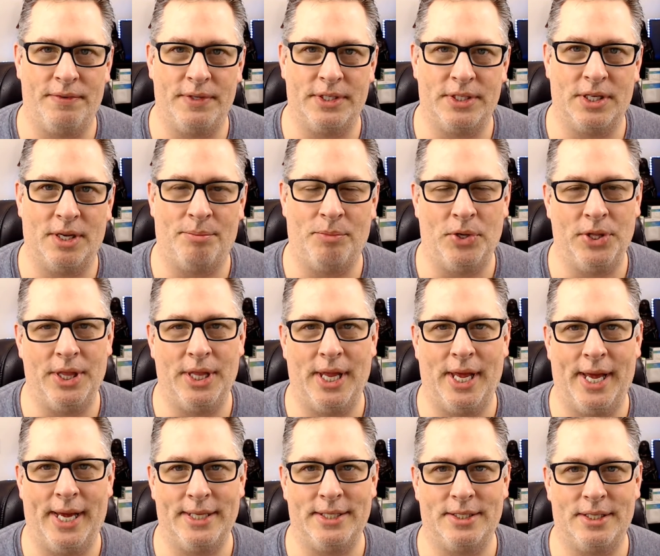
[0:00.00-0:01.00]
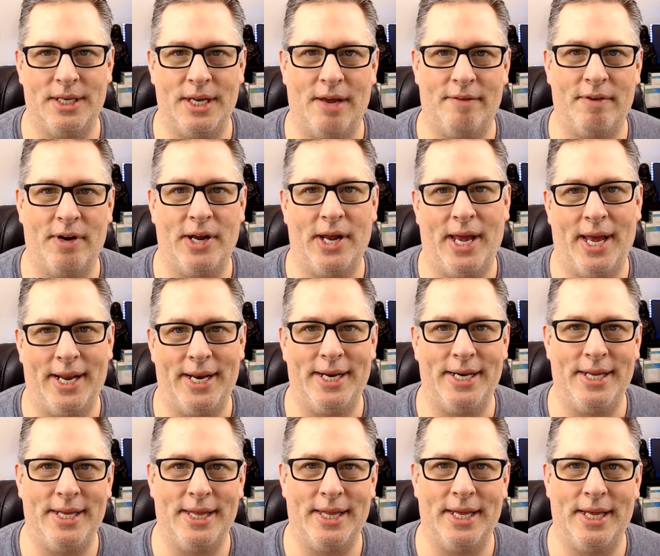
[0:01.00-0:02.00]
If it's someone that's never had
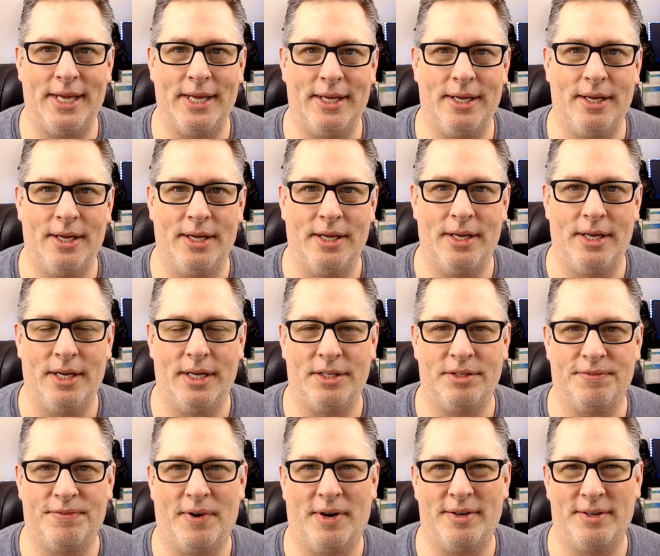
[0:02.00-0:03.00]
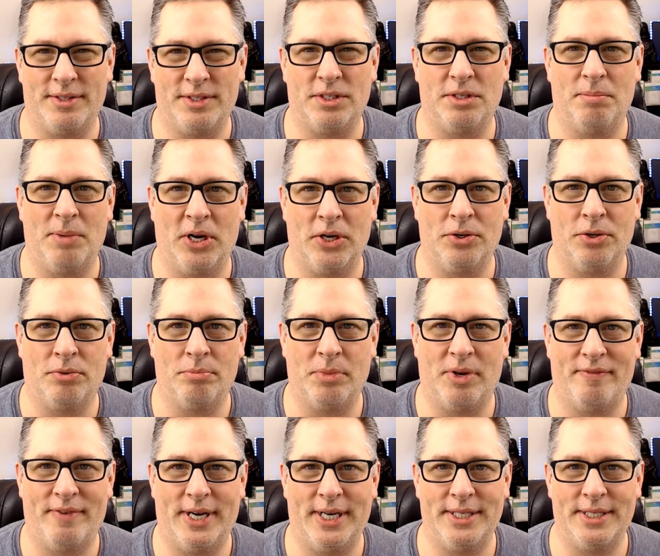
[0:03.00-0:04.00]
anything as far as a smart home
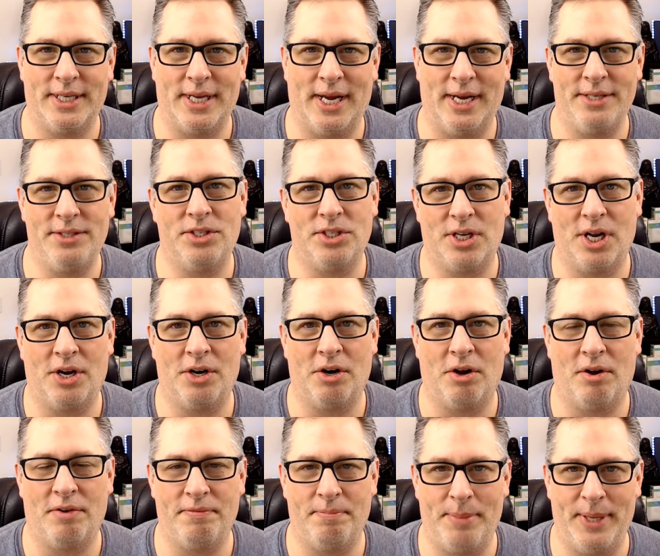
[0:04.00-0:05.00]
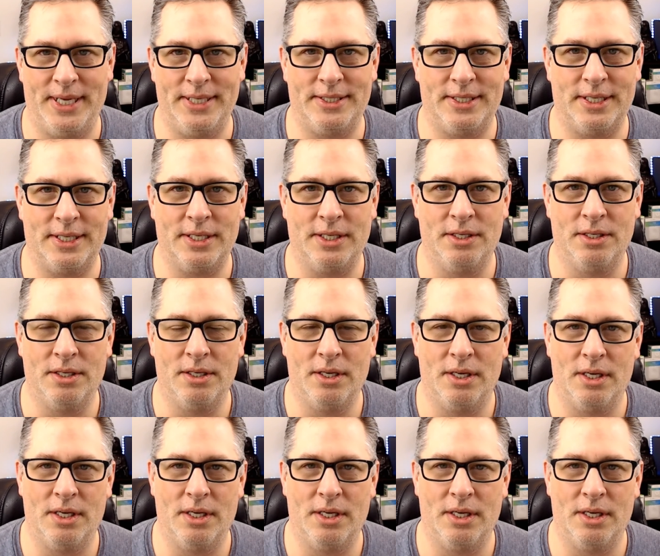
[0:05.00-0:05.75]
device, I'd start off basic.